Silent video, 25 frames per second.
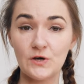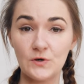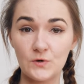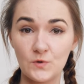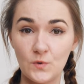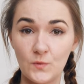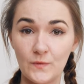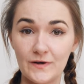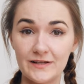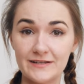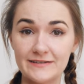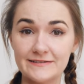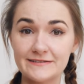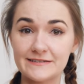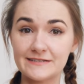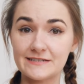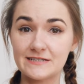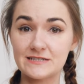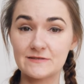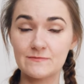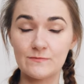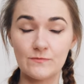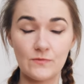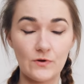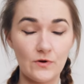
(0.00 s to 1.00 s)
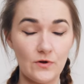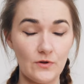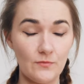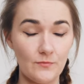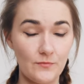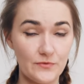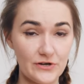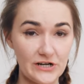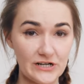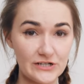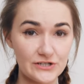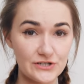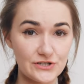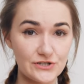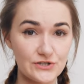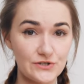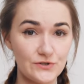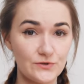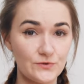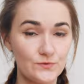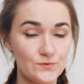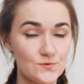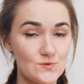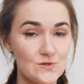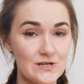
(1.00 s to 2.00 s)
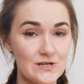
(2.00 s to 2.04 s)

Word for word: You will need small brush to